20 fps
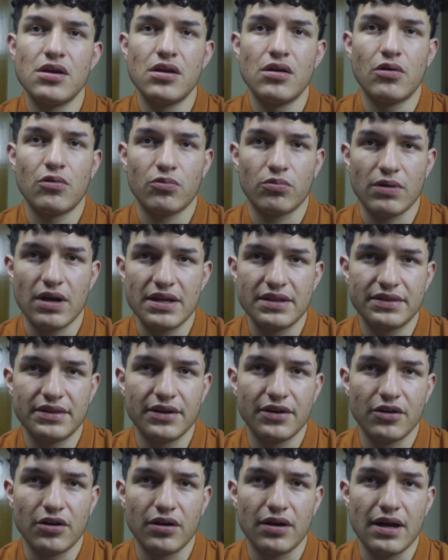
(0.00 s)
right
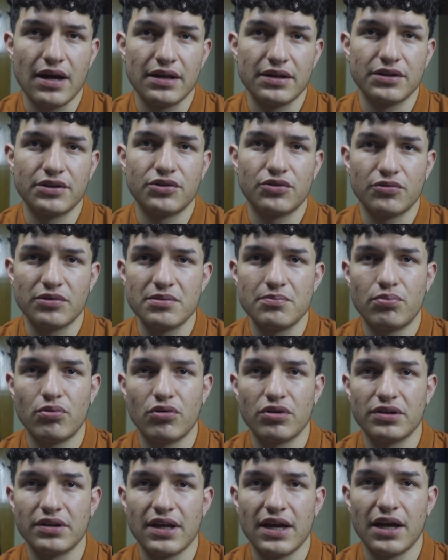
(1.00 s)
there at a
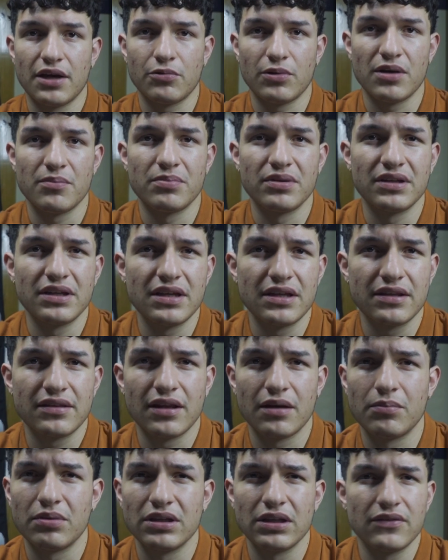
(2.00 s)
3.9, right beneath,
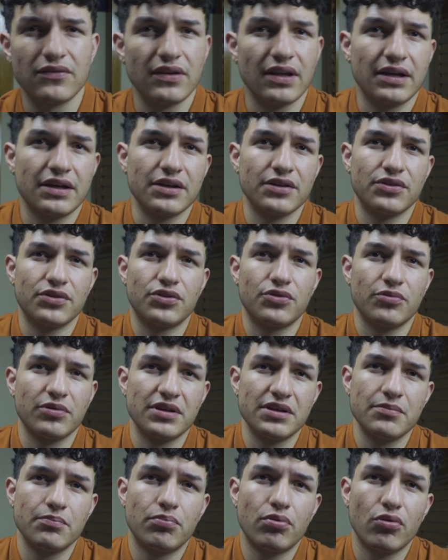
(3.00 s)
I believe, like a
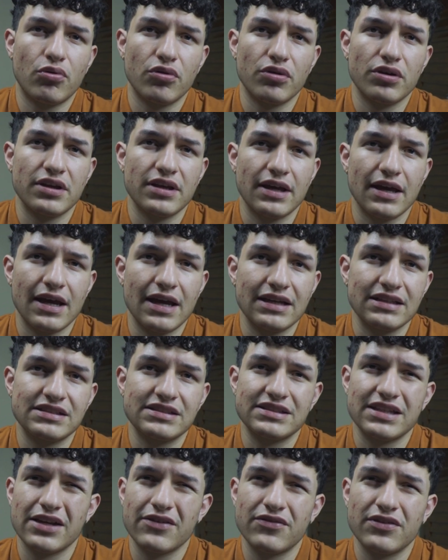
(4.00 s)
3.87
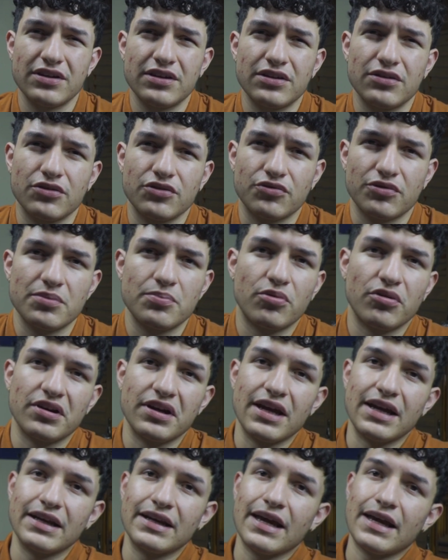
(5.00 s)
or
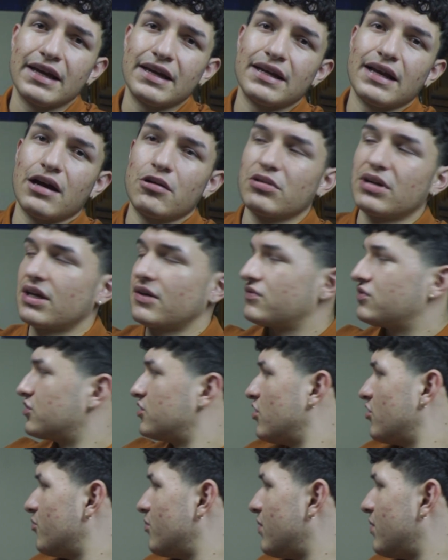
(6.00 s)
3.88. I would have to go